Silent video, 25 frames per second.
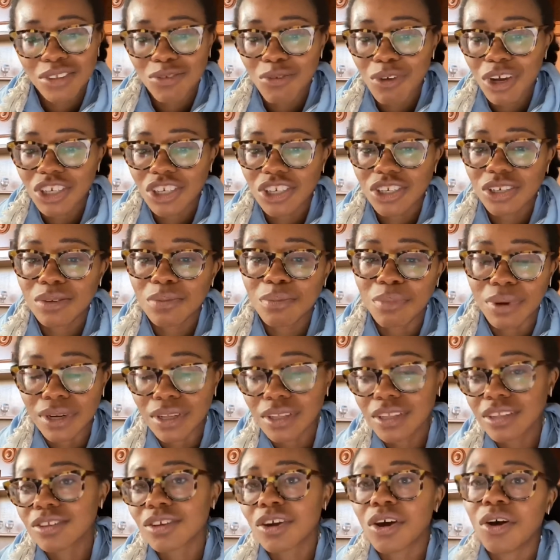question, but
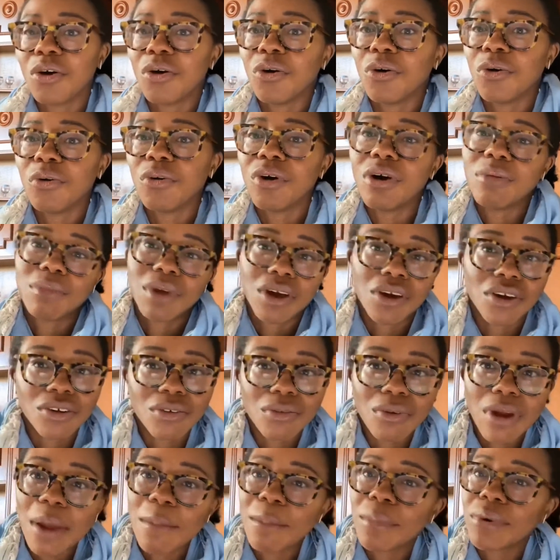Alyssa Cole. I'm not going
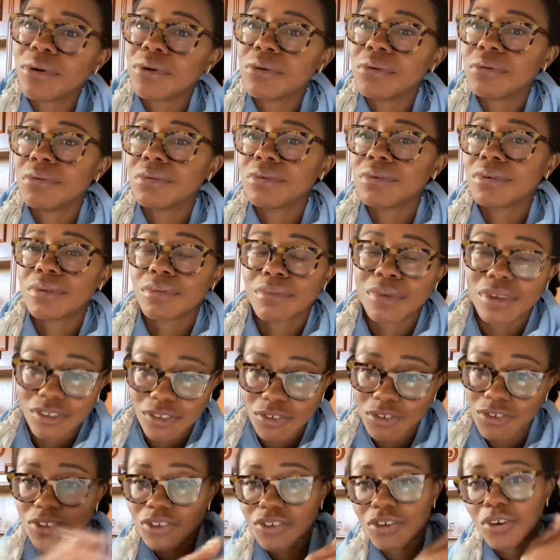to ramble because
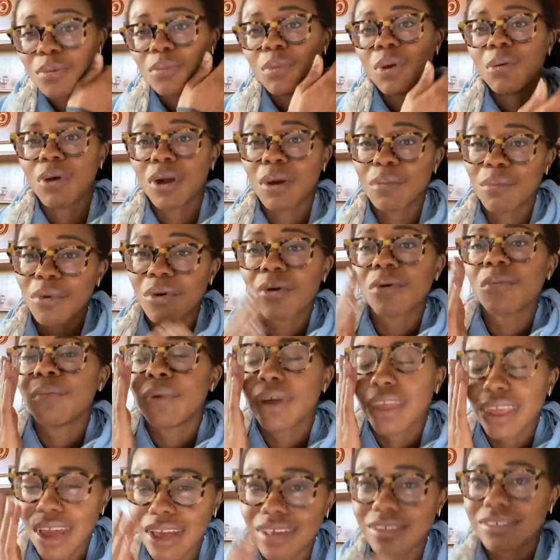you just heard me ramble.
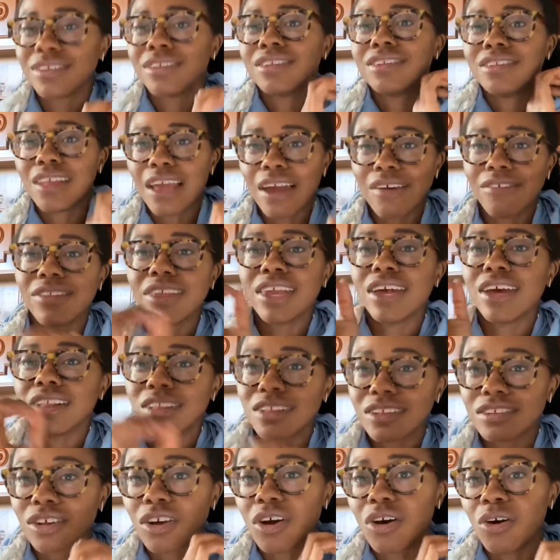But yes, definitely
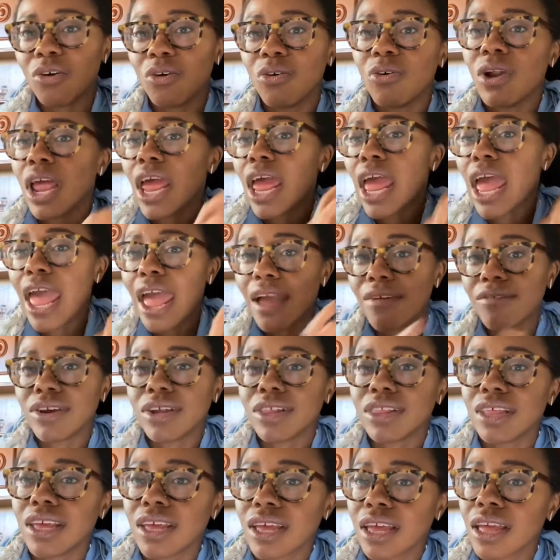Alyssa Cole.
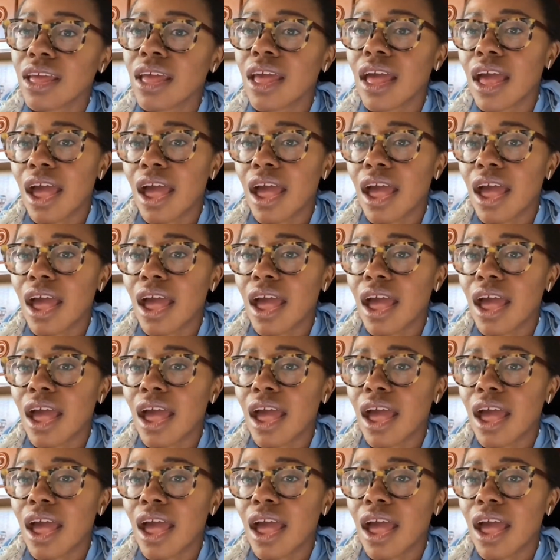Everything.